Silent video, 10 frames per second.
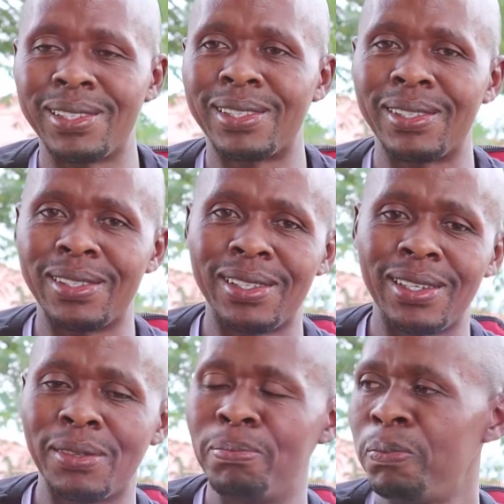So
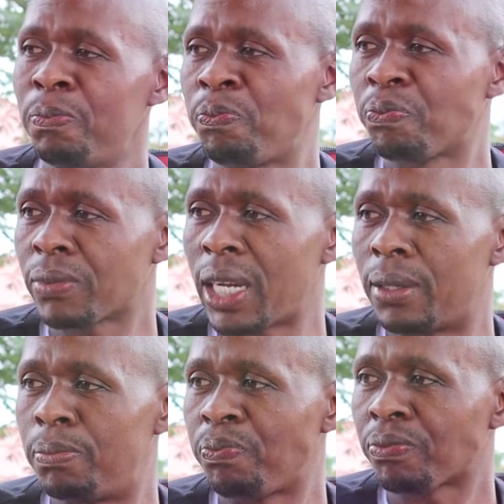
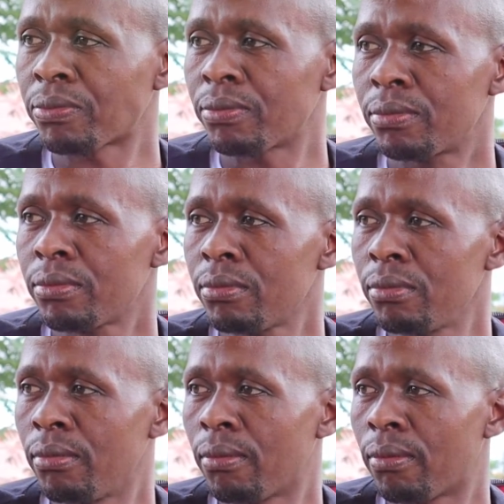on YouTube we are busy with that